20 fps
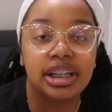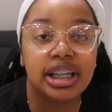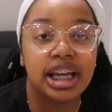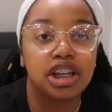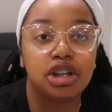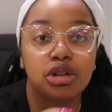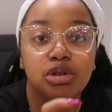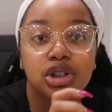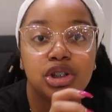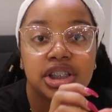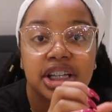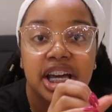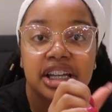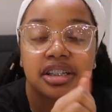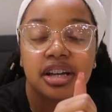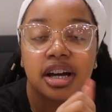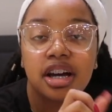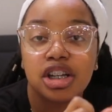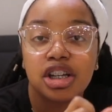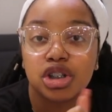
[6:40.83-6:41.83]
Like, you just had
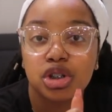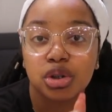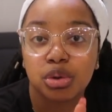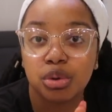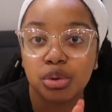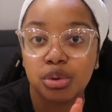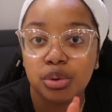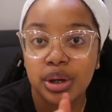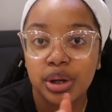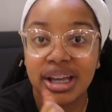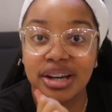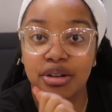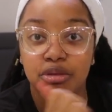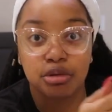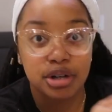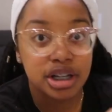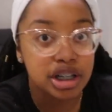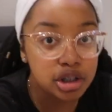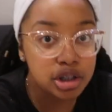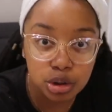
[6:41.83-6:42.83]
to unscrew and
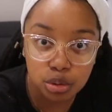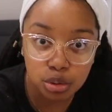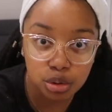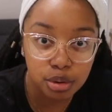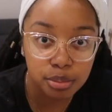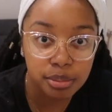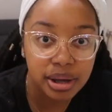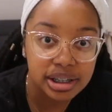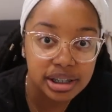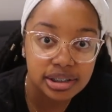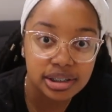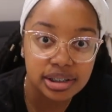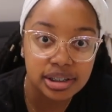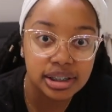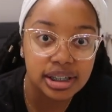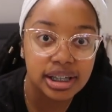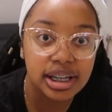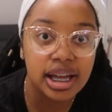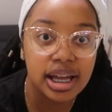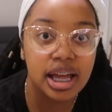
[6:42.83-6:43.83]
rescrew
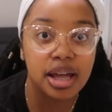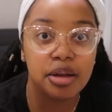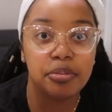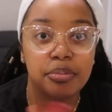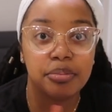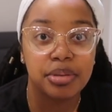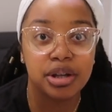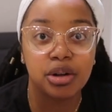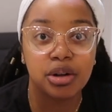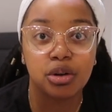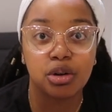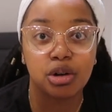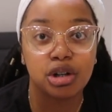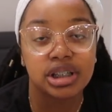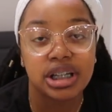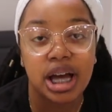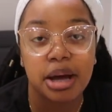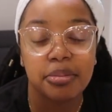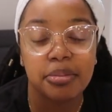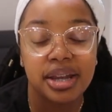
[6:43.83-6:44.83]
basically and build on
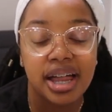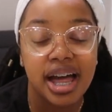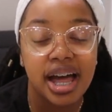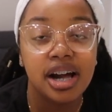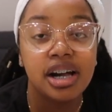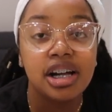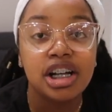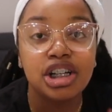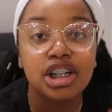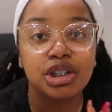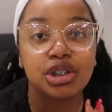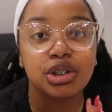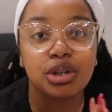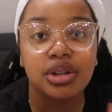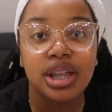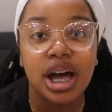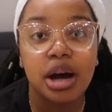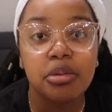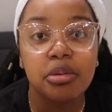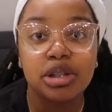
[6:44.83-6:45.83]
top of that. So
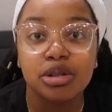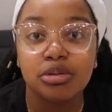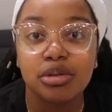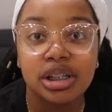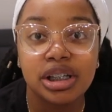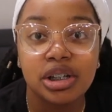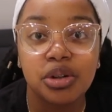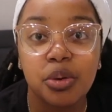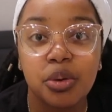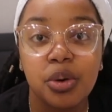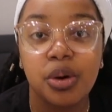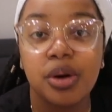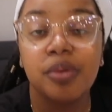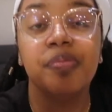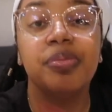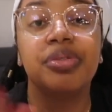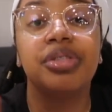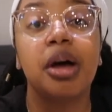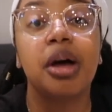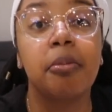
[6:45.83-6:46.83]
that was really
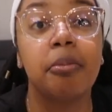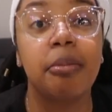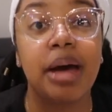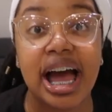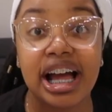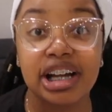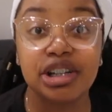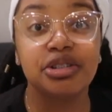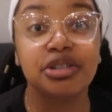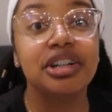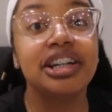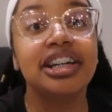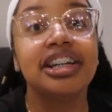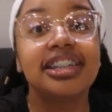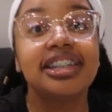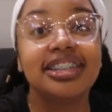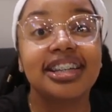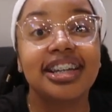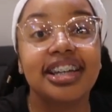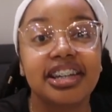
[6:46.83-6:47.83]
cool. The
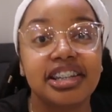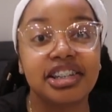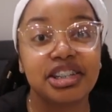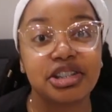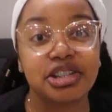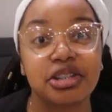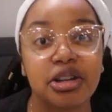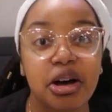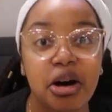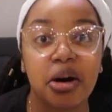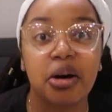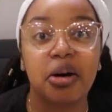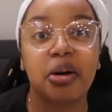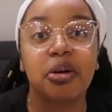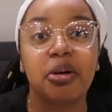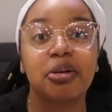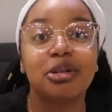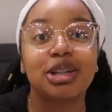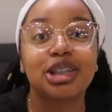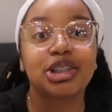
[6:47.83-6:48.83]
mattress is
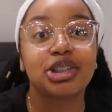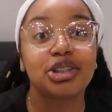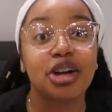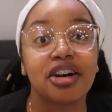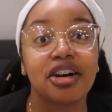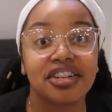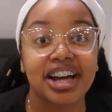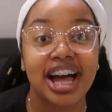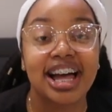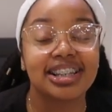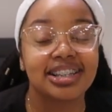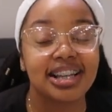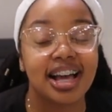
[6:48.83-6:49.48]
so soft, guys.